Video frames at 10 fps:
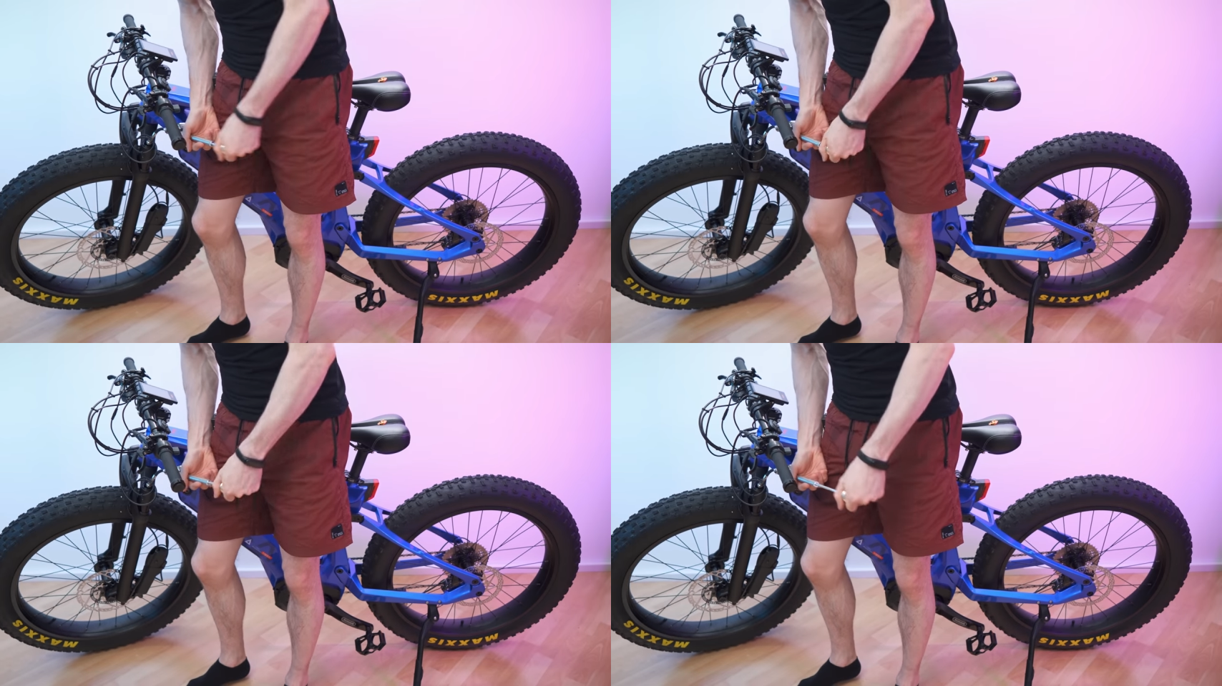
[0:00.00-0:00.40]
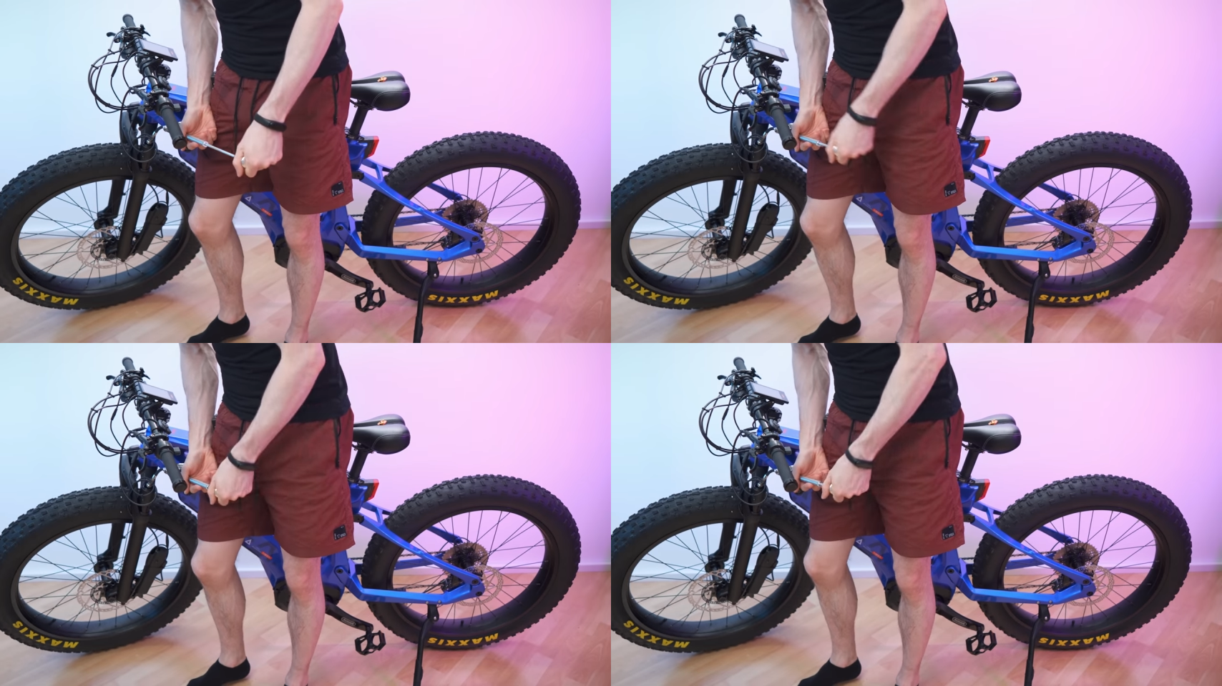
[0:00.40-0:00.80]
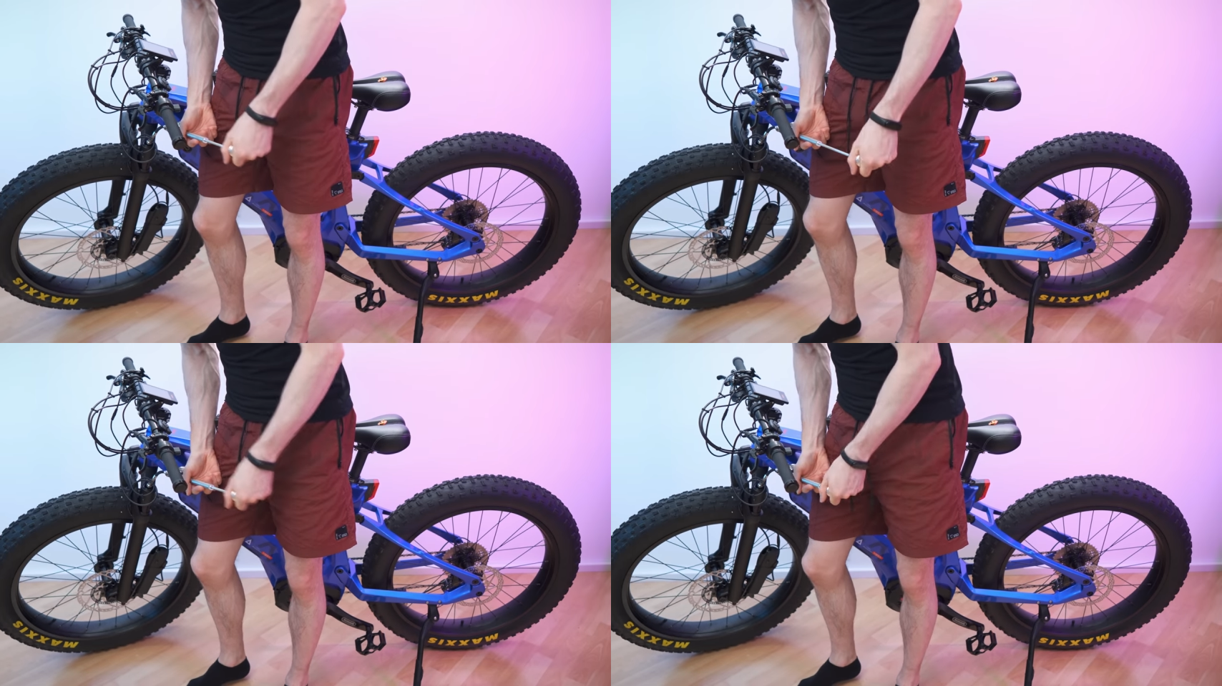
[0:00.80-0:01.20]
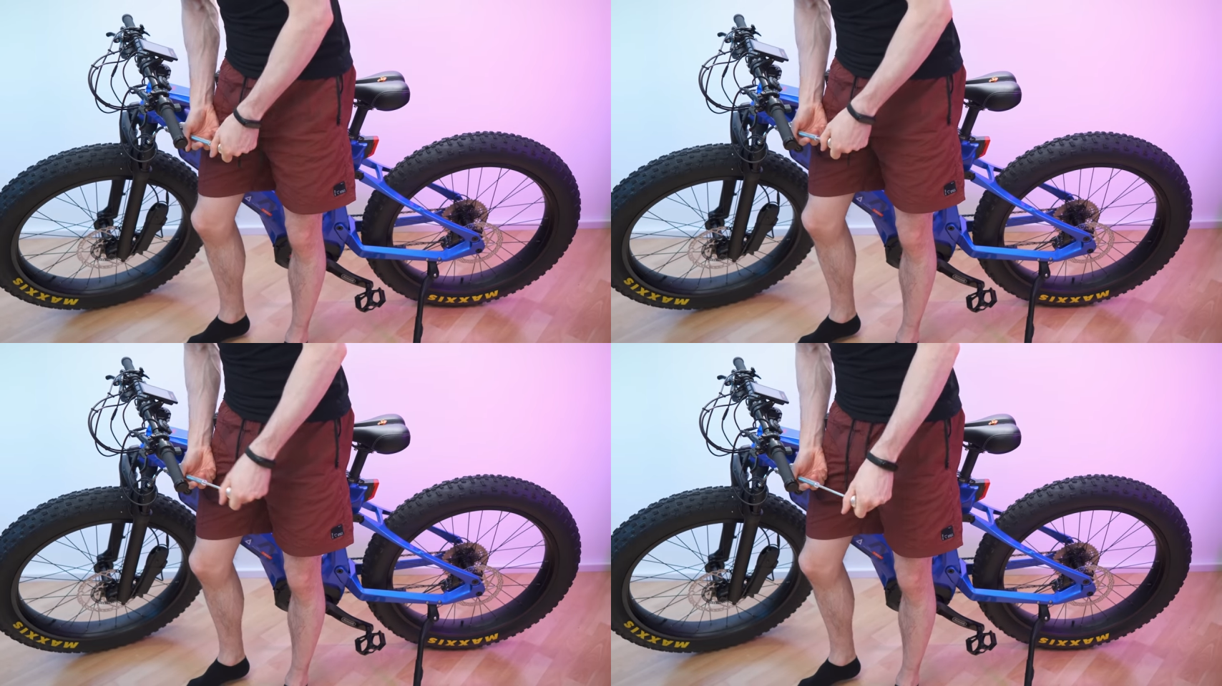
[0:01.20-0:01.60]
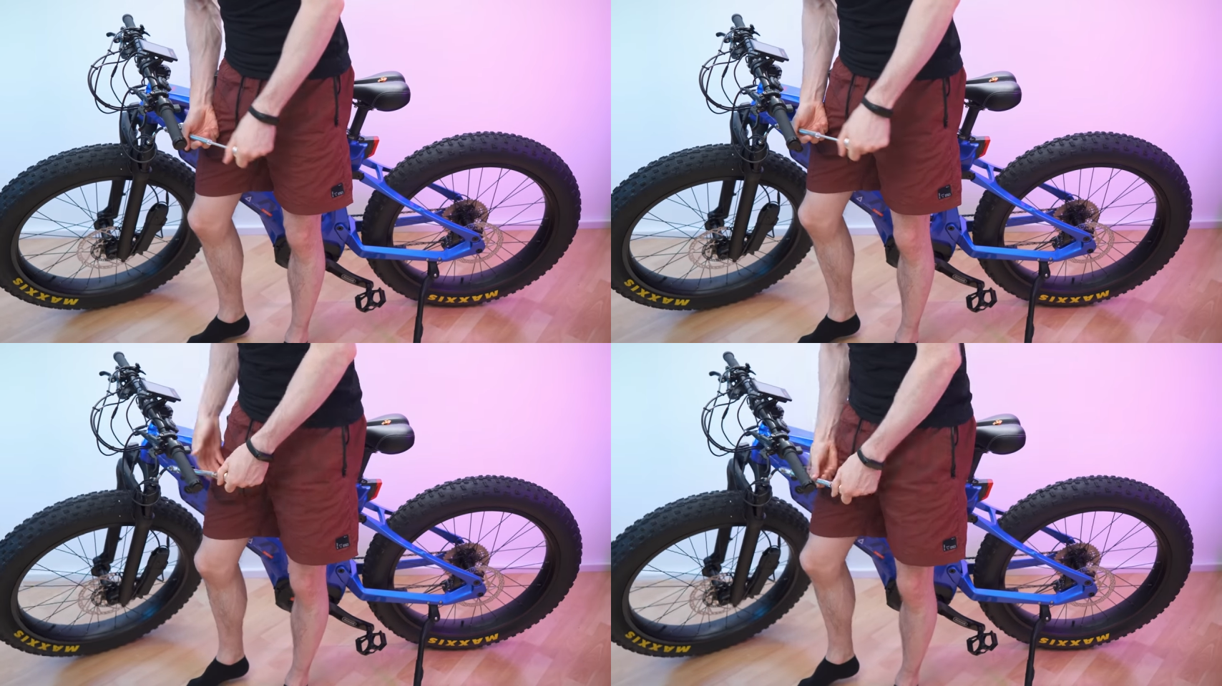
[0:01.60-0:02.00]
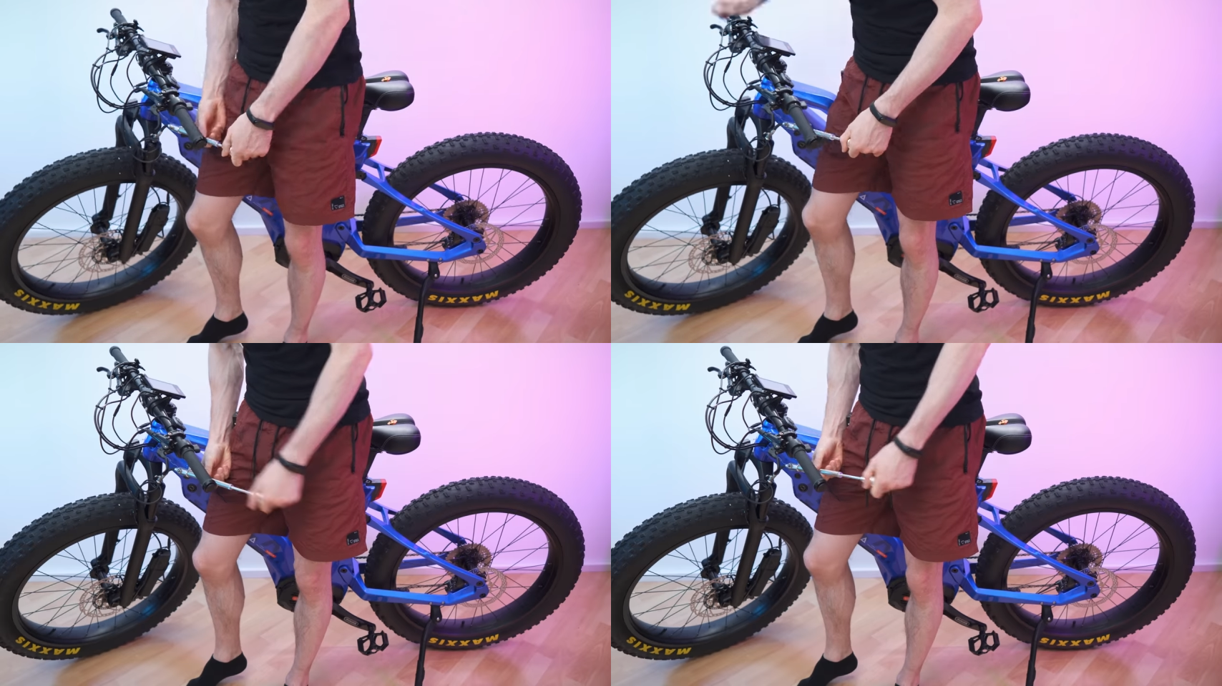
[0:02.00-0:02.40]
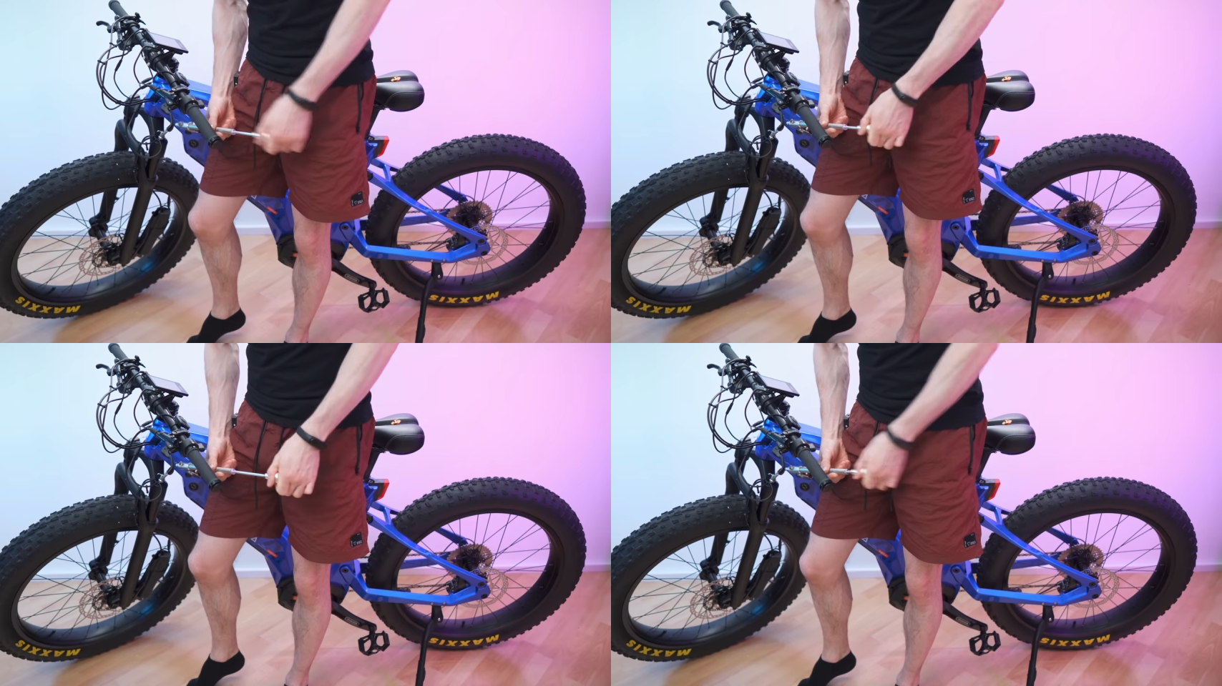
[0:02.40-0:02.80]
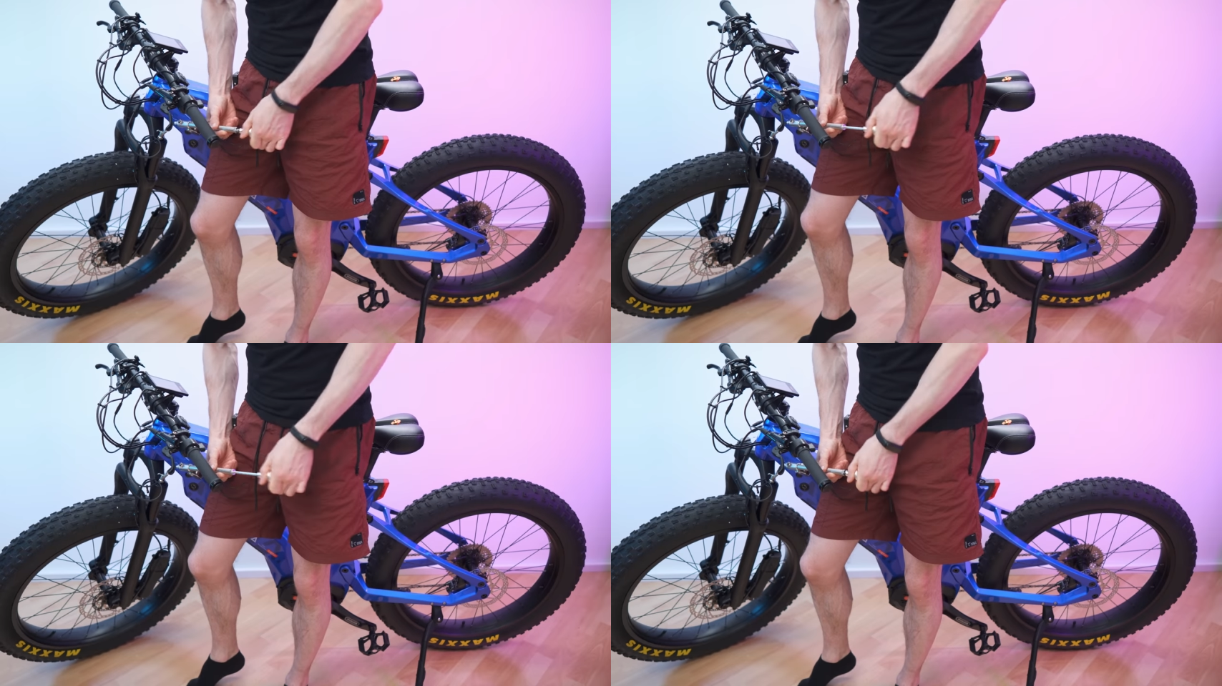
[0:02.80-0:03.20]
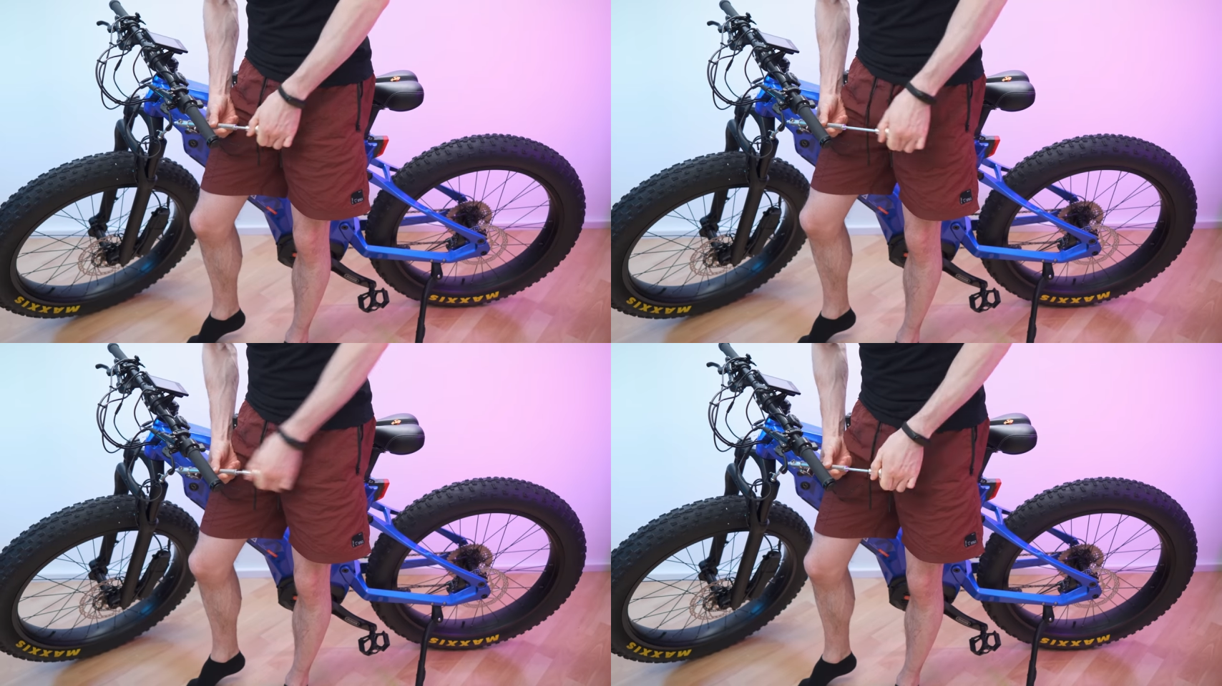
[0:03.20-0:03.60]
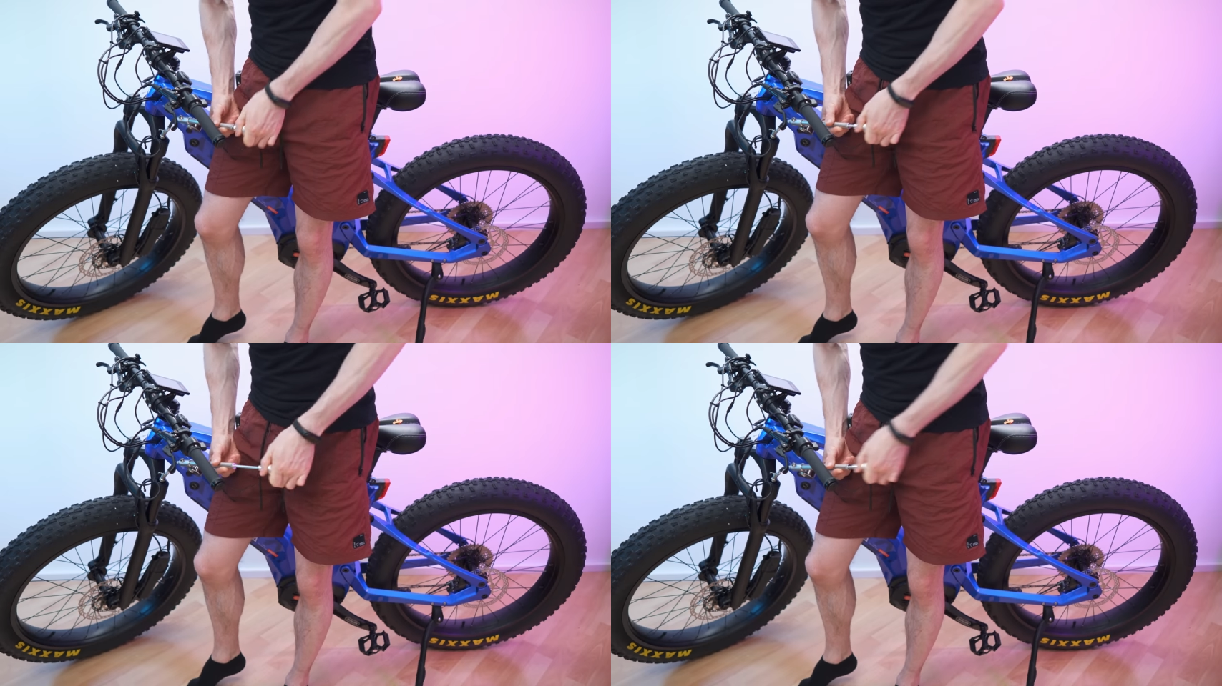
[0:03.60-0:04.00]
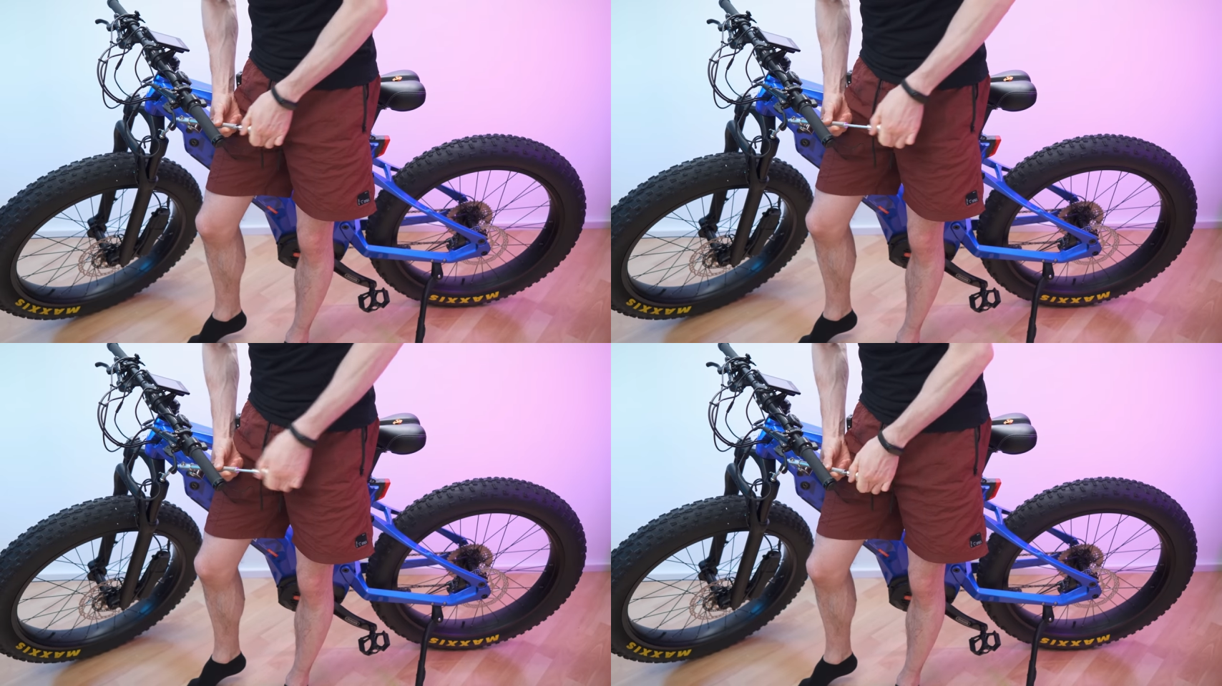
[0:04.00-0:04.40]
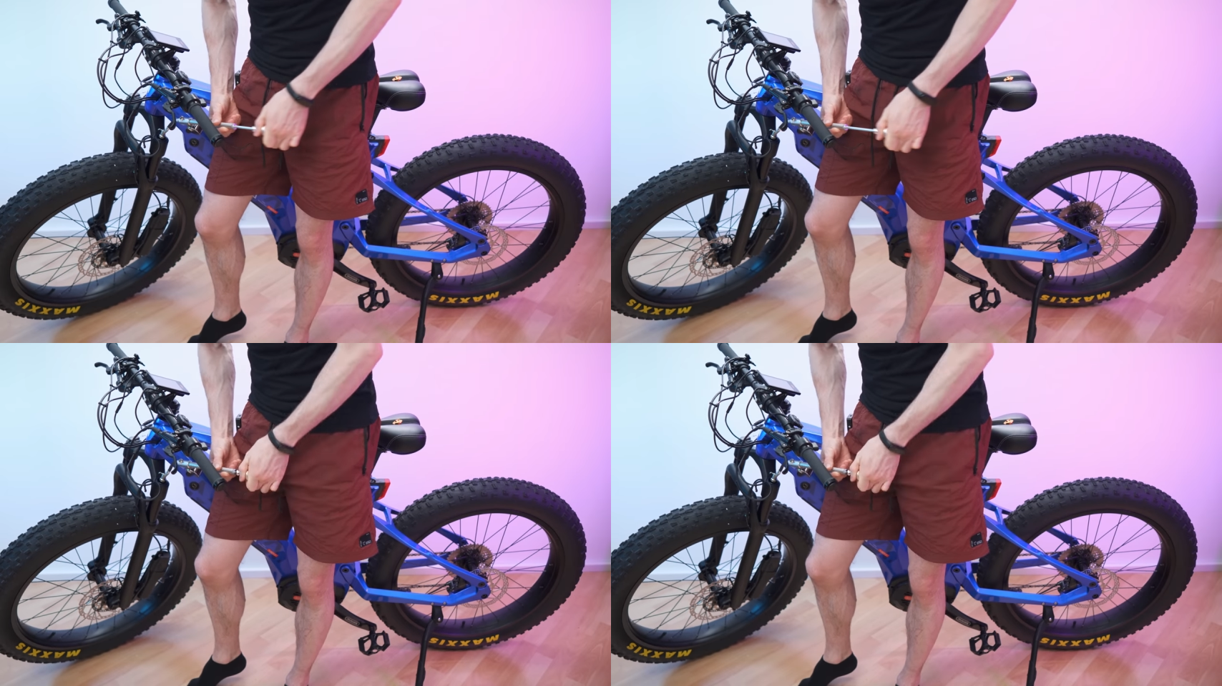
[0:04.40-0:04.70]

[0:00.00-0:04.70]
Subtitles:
[unreadable: no face in view]